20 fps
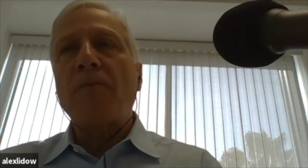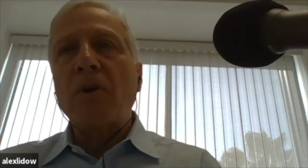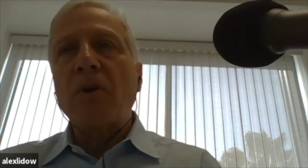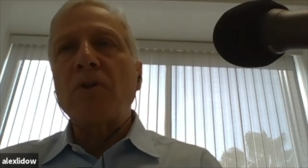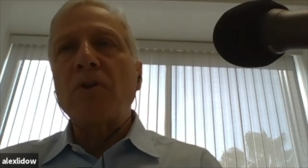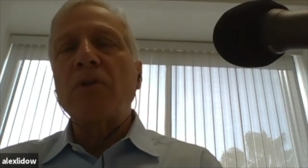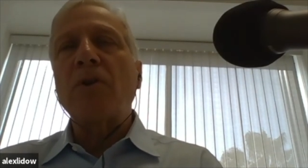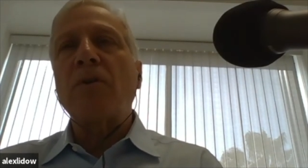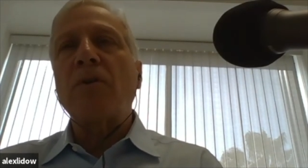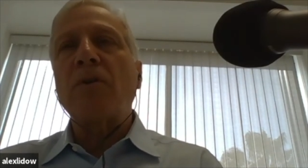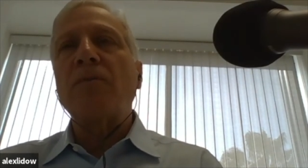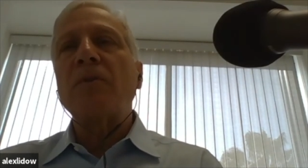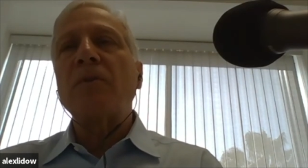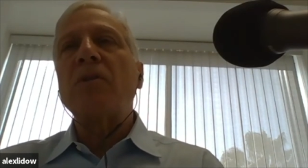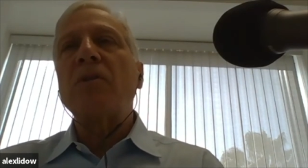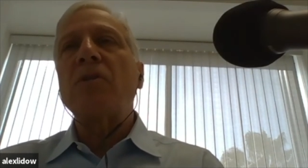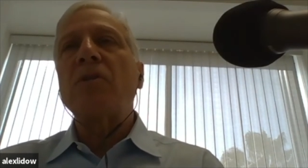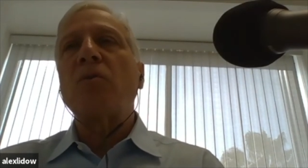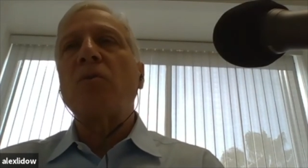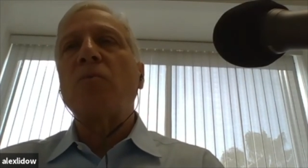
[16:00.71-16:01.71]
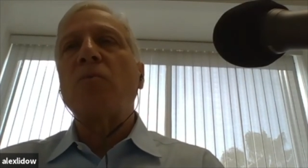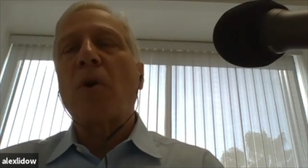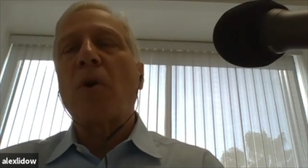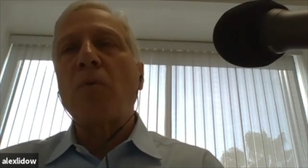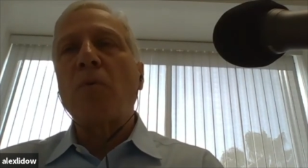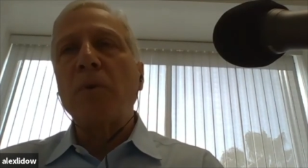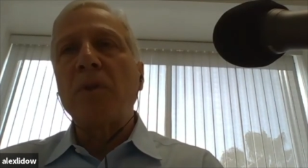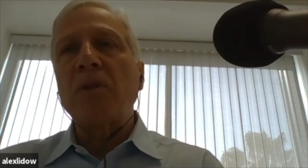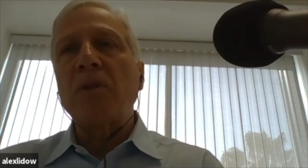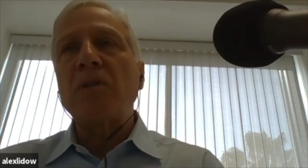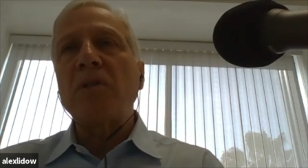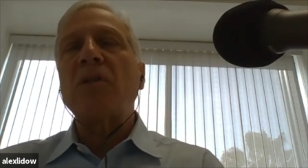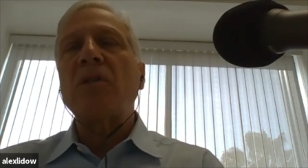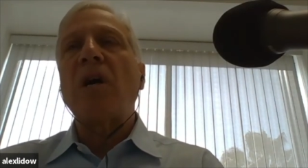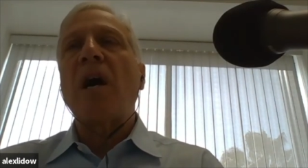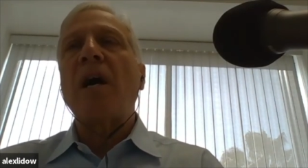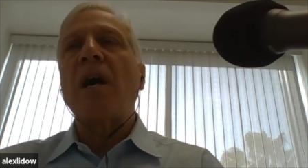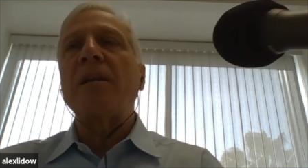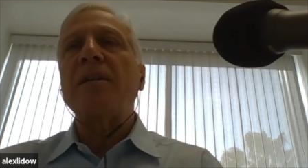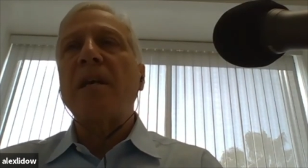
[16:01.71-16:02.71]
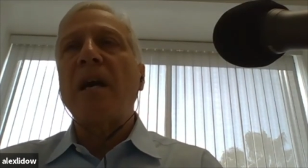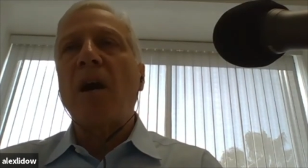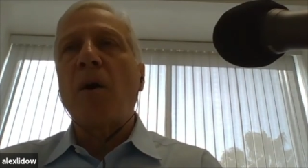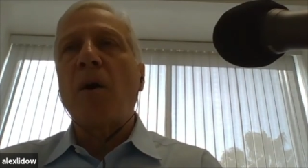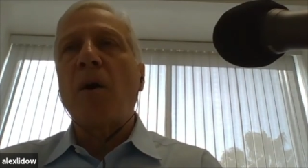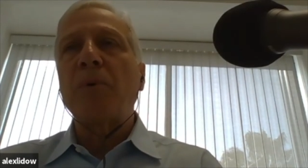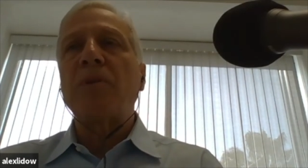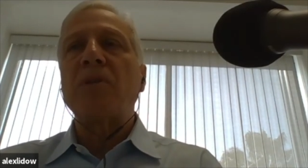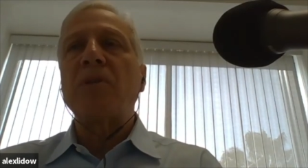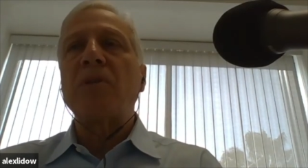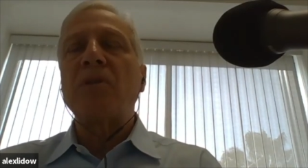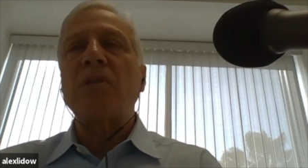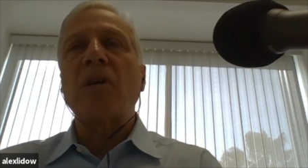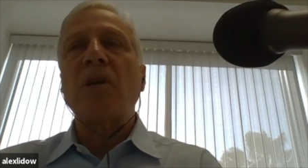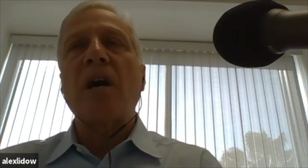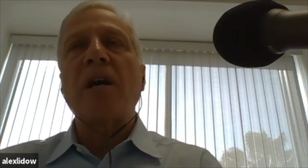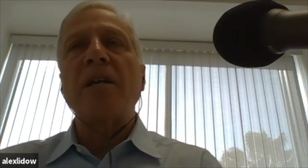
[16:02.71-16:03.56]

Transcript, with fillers: and offer our services to work with the design to help with the